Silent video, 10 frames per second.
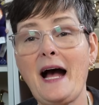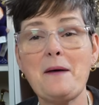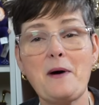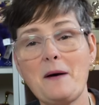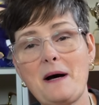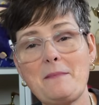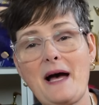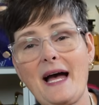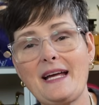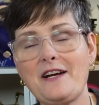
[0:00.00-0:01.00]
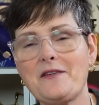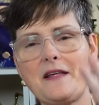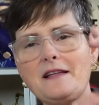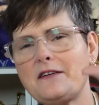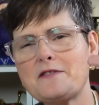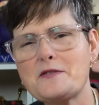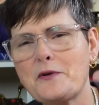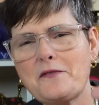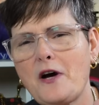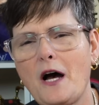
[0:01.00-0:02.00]
I bought my bag here, and they leave a
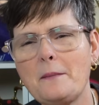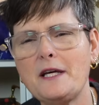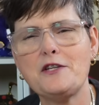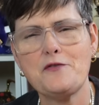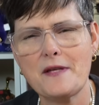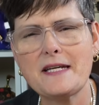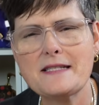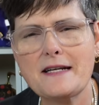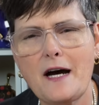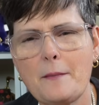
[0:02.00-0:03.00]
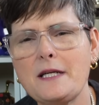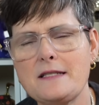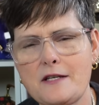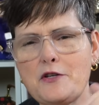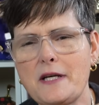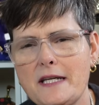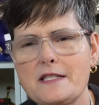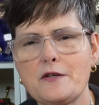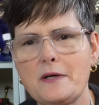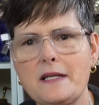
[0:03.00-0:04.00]
sort of comment, and you think it's a comment until you get
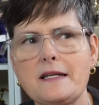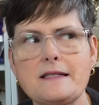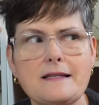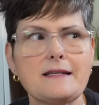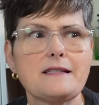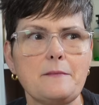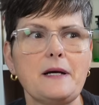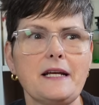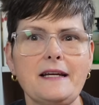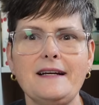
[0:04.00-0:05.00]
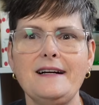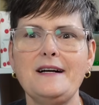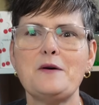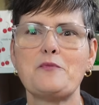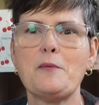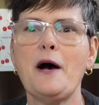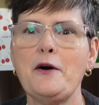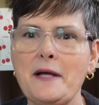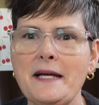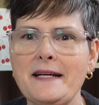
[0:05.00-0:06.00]
into it, and then it's like somebody
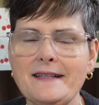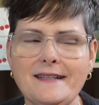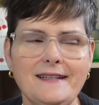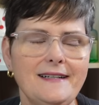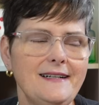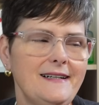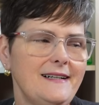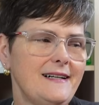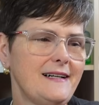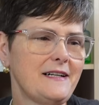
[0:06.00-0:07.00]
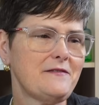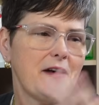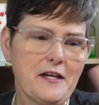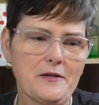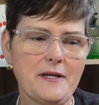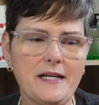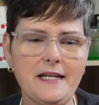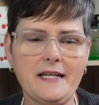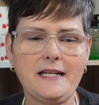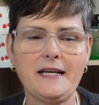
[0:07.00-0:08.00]
promoting
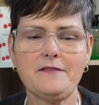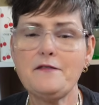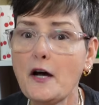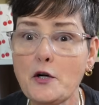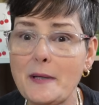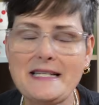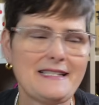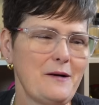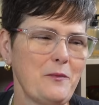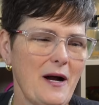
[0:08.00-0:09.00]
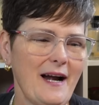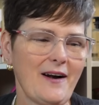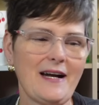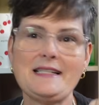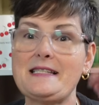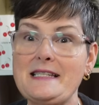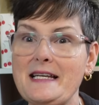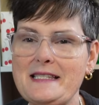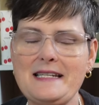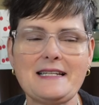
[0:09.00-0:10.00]
fakery and fuckery somewhere and
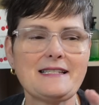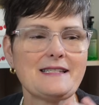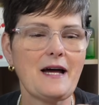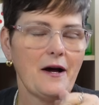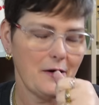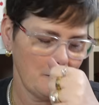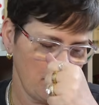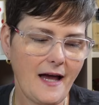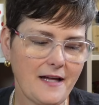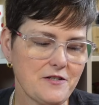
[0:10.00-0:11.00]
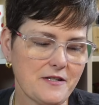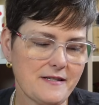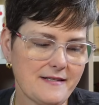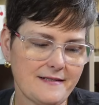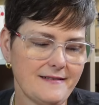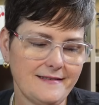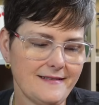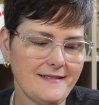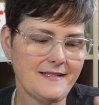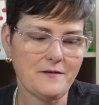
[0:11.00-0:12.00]
susness. So I just
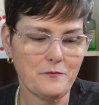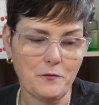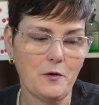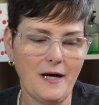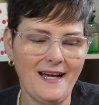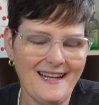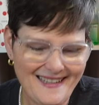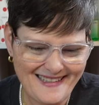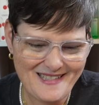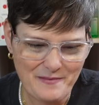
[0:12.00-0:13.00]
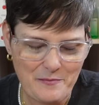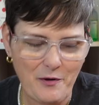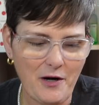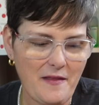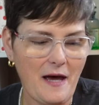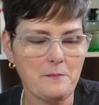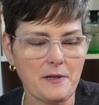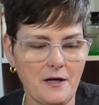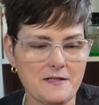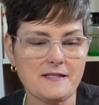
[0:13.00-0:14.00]
didn't want to be part of that,
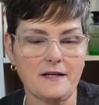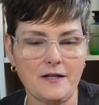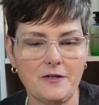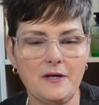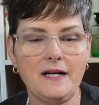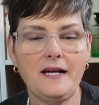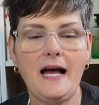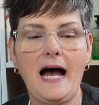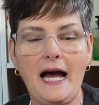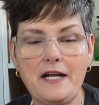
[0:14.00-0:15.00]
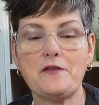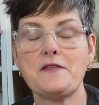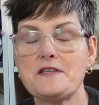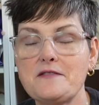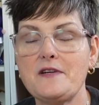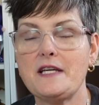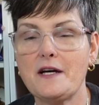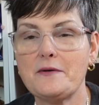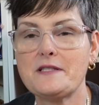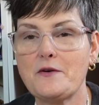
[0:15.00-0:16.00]
but also I know that this
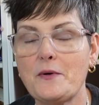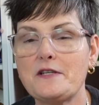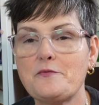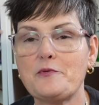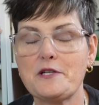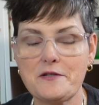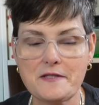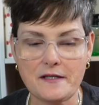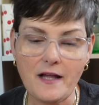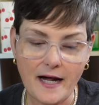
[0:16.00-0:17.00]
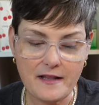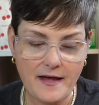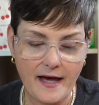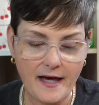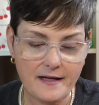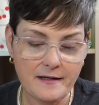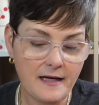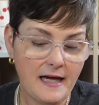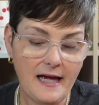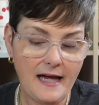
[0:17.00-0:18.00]
video is going to produce a lot of that.
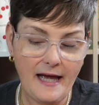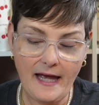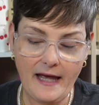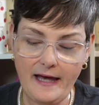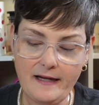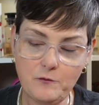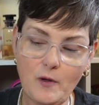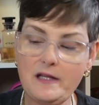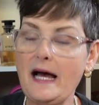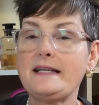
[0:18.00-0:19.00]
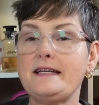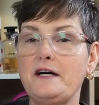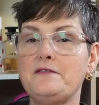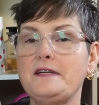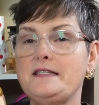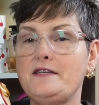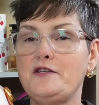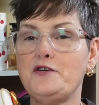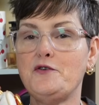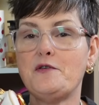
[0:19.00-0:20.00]
And will I delve
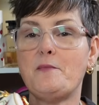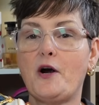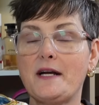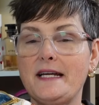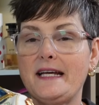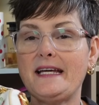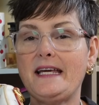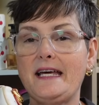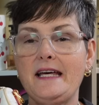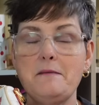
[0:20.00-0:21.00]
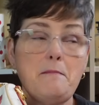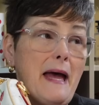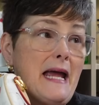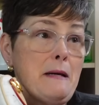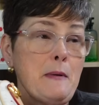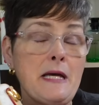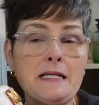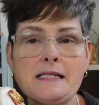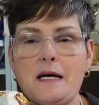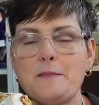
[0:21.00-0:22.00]
into the market again? Maybe
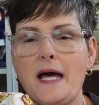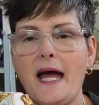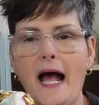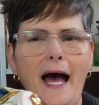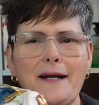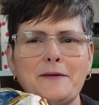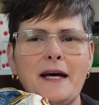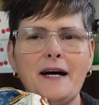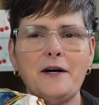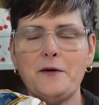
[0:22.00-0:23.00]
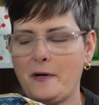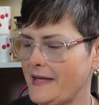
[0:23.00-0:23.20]
someday. I don't know.